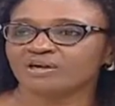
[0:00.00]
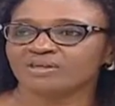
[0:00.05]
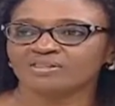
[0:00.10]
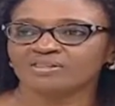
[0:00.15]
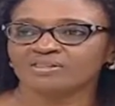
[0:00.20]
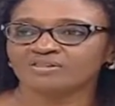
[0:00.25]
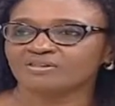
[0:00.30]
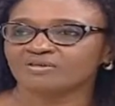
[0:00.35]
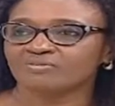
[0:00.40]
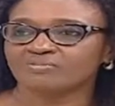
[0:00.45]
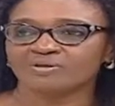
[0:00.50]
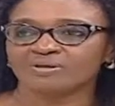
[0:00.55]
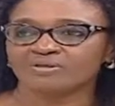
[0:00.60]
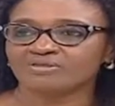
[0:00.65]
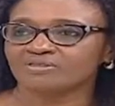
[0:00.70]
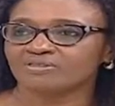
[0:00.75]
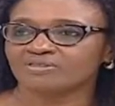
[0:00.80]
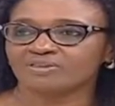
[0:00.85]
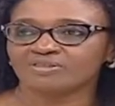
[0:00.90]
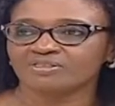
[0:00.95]
That's the best
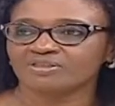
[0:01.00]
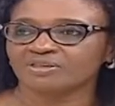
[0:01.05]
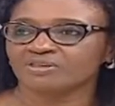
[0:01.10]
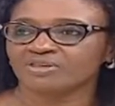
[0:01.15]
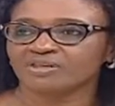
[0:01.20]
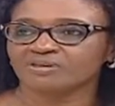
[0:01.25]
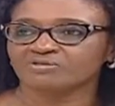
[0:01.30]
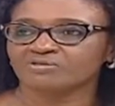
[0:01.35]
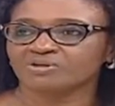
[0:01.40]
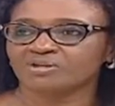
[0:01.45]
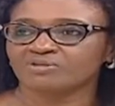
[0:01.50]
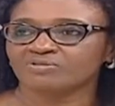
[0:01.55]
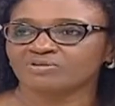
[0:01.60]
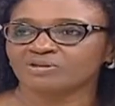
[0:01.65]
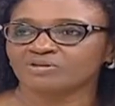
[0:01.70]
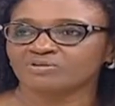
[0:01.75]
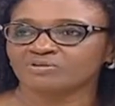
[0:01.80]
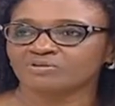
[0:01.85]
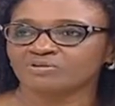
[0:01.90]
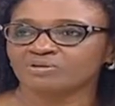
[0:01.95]
thing that I could ever
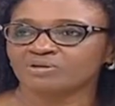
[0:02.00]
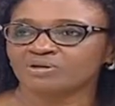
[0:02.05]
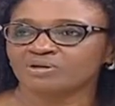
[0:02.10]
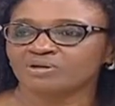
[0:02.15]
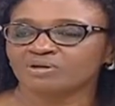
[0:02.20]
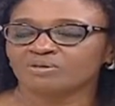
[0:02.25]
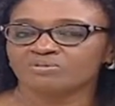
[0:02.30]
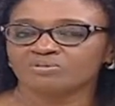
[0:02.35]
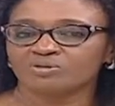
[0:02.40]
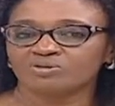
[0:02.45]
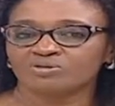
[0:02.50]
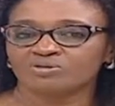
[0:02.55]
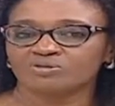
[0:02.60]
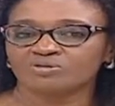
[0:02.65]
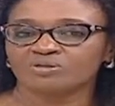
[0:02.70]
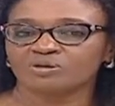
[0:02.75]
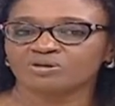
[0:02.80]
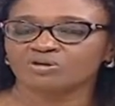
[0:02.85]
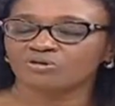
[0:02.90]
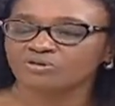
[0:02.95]
do, because
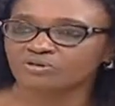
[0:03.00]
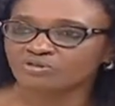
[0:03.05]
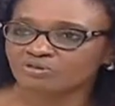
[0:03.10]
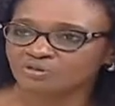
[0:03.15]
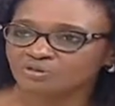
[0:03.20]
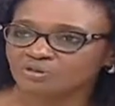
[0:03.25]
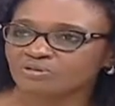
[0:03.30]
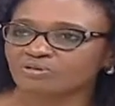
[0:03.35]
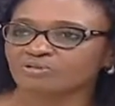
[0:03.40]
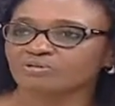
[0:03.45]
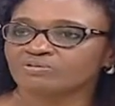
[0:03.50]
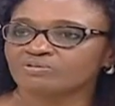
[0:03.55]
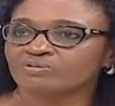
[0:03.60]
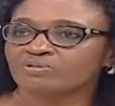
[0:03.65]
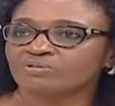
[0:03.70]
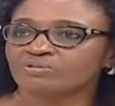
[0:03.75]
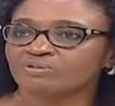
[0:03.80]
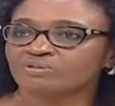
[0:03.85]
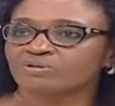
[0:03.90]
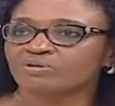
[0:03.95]
the costs
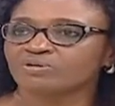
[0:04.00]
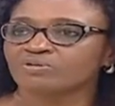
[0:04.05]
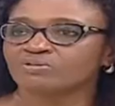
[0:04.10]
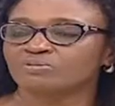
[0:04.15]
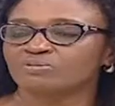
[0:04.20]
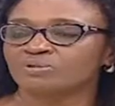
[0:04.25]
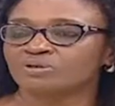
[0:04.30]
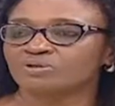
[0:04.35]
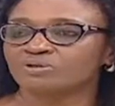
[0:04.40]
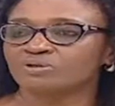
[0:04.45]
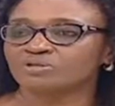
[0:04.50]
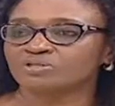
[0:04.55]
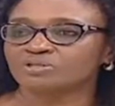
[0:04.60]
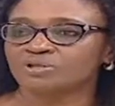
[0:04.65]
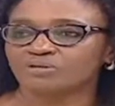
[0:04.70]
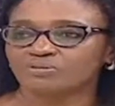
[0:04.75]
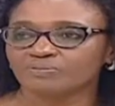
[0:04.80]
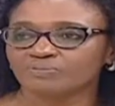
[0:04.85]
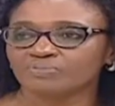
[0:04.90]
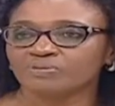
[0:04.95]
will go
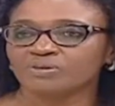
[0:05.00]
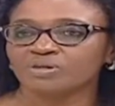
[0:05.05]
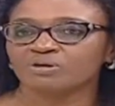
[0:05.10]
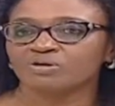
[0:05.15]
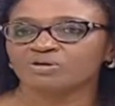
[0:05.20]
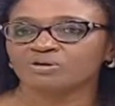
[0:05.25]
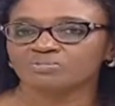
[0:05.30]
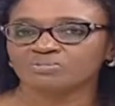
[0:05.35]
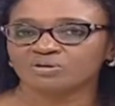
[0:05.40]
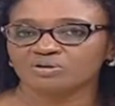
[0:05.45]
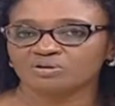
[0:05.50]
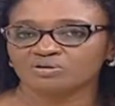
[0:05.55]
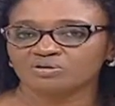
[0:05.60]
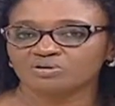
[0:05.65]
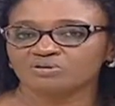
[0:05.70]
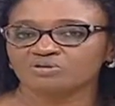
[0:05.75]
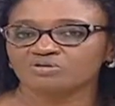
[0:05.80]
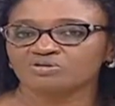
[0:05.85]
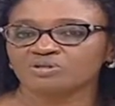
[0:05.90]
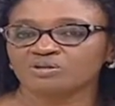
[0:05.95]
down, will be
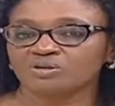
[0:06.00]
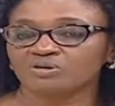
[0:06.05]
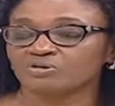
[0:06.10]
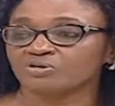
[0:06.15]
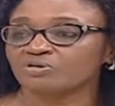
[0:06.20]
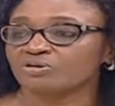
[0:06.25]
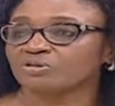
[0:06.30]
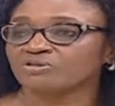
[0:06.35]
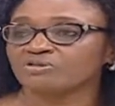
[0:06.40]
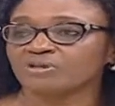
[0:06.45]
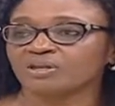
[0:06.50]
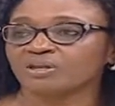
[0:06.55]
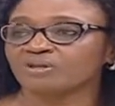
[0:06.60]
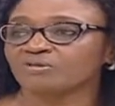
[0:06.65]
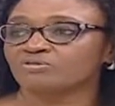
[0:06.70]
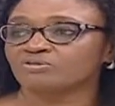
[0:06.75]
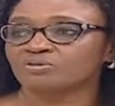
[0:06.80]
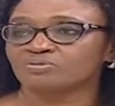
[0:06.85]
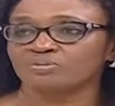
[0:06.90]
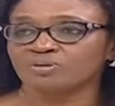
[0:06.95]
reduced. The local
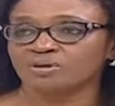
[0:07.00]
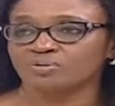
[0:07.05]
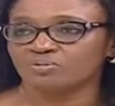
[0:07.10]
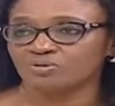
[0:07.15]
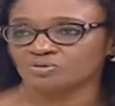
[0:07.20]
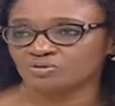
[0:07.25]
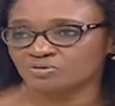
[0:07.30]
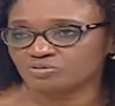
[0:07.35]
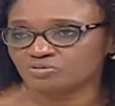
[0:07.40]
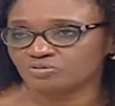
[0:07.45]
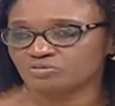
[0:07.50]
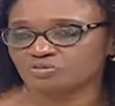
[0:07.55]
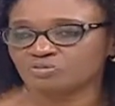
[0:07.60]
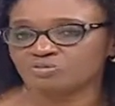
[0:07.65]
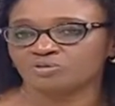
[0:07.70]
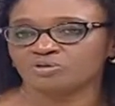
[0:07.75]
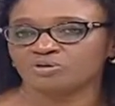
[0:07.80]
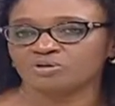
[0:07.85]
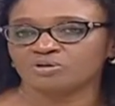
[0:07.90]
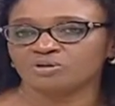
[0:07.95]
designers will be able
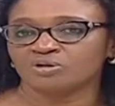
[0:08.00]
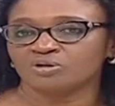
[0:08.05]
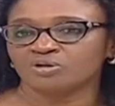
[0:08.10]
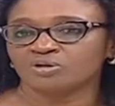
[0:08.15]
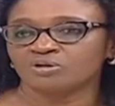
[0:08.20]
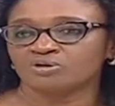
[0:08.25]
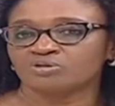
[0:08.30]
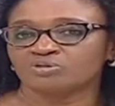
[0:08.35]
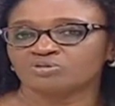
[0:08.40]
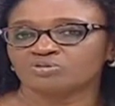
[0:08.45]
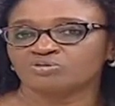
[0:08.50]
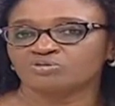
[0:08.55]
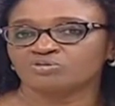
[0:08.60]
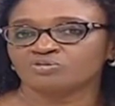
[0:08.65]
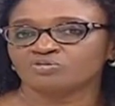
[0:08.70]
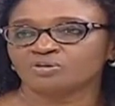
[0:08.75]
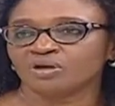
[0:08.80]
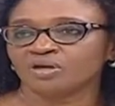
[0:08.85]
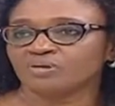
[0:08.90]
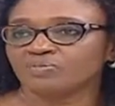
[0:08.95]
to
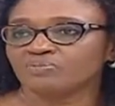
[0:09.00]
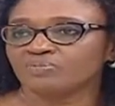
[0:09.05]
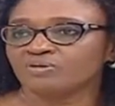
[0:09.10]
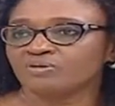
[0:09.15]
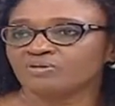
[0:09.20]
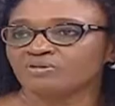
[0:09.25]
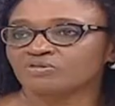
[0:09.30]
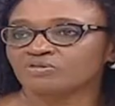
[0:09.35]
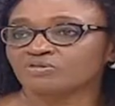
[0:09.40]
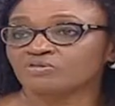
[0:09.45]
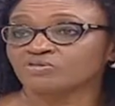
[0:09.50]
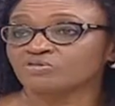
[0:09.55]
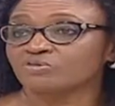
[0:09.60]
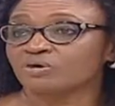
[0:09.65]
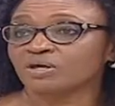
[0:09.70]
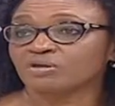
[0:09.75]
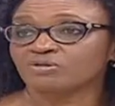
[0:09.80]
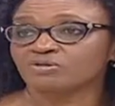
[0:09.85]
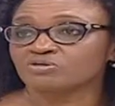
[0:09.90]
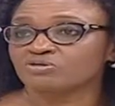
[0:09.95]
find pieces. Those who
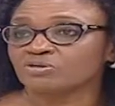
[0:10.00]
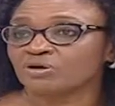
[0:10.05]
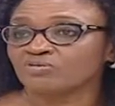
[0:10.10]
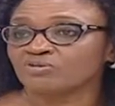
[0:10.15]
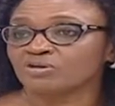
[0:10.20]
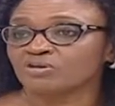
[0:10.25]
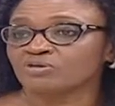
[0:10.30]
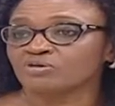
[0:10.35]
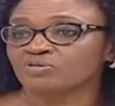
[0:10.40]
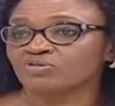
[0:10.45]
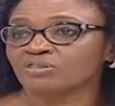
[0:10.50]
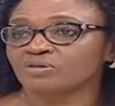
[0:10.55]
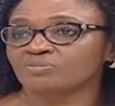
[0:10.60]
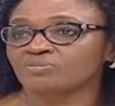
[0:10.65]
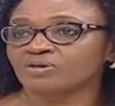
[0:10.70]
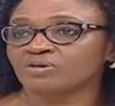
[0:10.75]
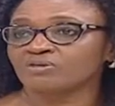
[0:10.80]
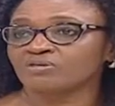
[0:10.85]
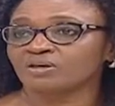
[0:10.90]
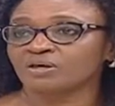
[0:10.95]
cannot travel all over the
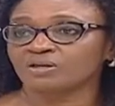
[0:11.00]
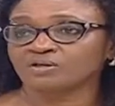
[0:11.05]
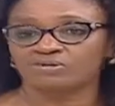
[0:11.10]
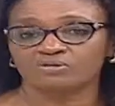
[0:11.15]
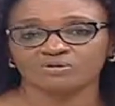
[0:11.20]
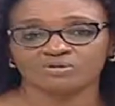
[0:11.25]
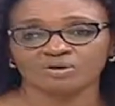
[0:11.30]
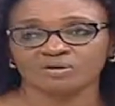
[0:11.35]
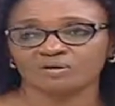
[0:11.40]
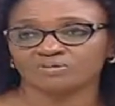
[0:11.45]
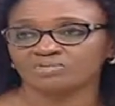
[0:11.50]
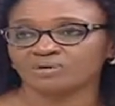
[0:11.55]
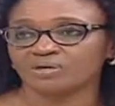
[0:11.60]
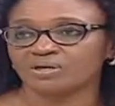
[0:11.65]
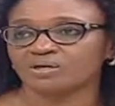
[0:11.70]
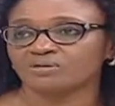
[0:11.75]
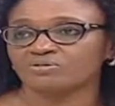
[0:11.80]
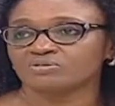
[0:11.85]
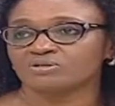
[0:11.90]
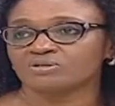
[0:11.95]
place can go and pick
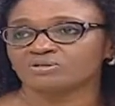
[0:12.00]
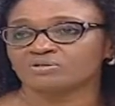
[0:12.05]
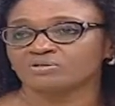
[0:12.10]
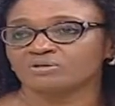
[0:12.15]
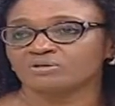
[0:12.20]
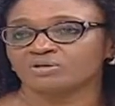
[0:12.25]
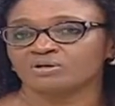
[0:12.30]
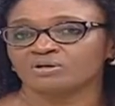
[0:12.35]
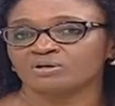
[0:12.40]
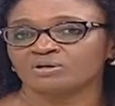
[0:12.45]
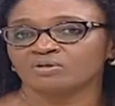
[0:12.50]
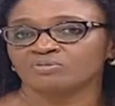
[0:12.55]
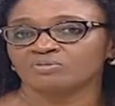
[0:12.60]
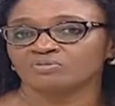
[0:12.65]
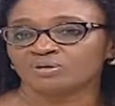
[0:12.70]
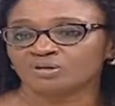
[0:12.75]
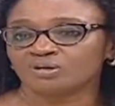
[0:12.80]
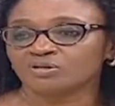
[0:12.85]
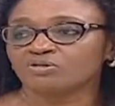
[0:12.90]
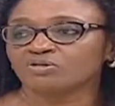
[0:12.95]
out
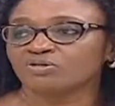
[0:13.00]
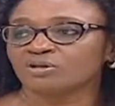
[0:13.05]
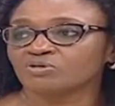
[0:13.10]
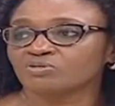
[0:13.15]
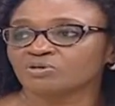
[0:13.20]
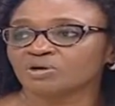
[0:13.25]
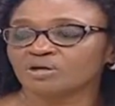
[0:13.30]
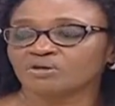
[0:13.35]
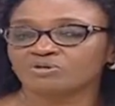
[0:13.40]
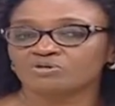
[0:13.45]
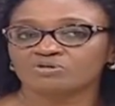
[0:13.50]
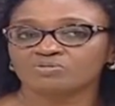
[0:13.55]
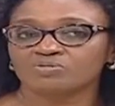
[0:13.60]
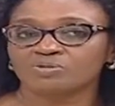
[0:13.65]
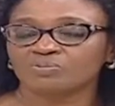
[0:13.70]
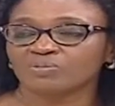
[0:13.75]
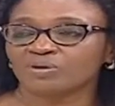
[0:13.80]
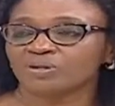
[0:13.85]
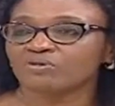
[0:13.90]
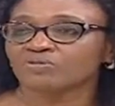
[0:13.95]
materials that we can use
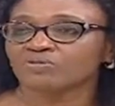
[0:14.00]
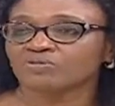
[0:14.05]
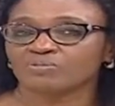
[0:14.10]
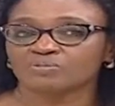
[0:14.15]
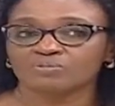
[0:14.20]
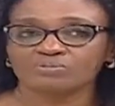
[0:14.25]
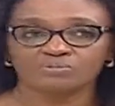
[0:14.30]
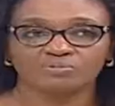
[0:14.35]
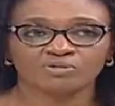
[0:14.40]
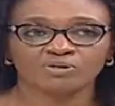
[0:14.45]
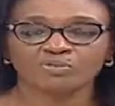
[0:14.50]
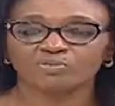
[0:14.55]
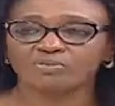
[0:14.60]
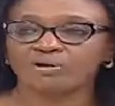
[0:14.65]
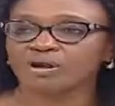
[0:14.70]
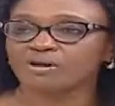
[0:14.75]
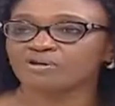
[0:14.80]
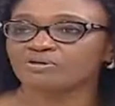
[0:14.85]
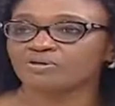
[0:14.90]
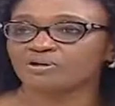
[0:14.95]
properly from
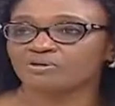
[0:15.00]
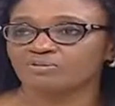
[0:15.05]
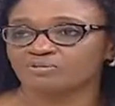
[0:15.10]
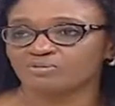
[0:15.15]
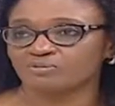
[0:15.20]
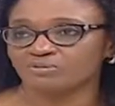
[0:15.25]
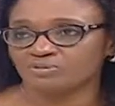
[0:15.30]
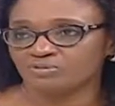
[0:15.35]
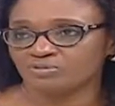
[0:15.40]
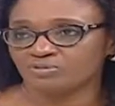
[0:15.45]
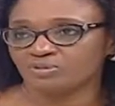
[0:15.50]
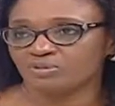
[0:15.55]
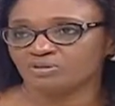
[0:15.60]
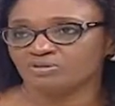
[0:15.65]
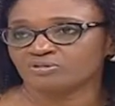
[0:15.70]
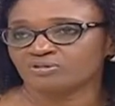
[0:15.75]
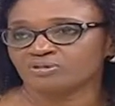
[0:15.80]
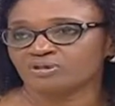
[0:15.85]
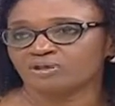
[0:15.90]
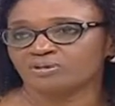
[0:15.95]
Koblandra, who
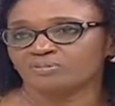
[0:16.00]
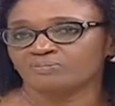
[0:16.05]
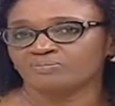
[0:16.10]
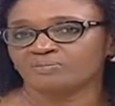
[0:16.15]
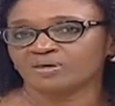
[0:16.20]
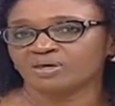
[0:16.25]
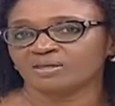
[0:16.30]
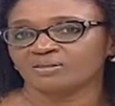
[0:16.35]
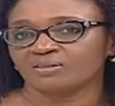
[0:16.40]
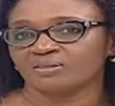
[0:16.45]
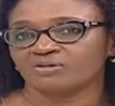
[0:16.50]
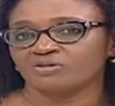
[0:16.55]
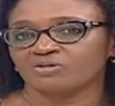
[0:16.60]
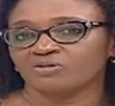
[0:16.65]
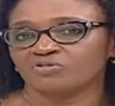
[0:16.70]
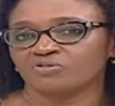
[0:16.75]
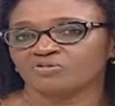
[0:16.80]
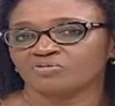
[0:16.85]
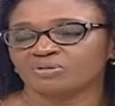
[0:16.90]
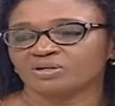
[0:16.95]
is making the
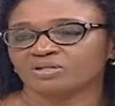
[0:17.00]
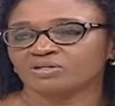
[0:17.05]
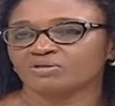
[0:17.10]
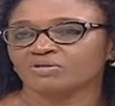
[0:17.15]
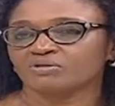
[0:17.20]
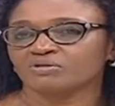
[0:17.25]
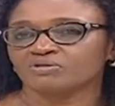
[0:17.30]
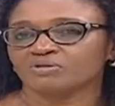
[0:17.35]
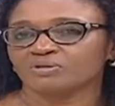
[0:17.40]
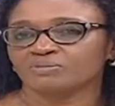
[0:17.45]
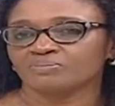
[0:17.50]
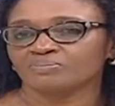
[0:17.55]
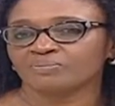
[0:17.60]
uniform materials.